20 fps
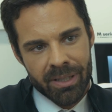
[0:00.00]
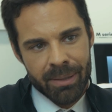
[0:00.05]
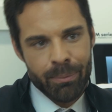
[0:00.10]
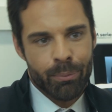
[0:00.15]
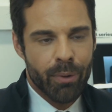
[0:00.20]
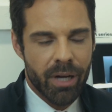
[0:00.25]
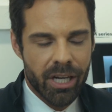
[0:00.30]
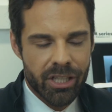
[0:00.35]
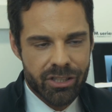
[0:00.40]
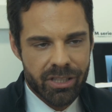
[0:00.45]
the
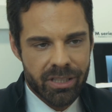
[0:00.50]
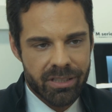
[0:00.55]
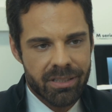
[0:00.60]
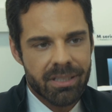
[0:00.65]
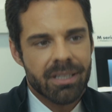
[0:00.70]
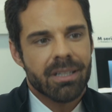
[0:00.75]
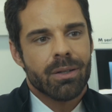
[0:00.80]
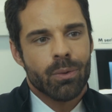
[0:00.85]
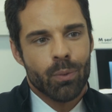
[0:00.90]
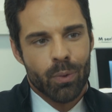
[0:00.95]
impression
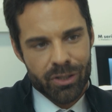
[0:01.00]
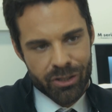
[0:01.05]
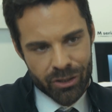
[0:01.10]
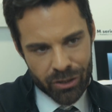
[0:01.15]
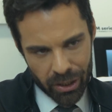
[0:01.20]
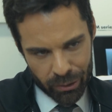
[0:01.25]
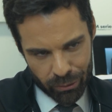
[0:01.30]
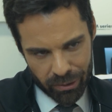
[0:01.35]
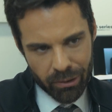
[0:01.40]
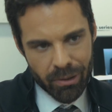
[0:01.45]
was
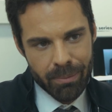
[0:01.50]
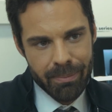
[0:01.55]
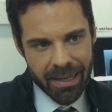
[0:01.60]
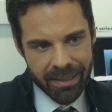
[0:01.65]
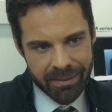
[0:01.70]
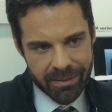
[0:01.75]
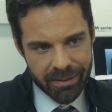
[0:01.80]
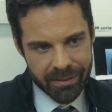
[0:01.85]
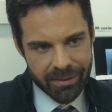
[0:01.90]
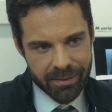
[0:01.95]
not
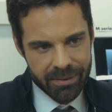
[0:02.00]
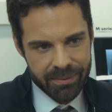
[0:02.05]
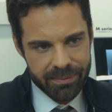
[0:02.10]
recommended.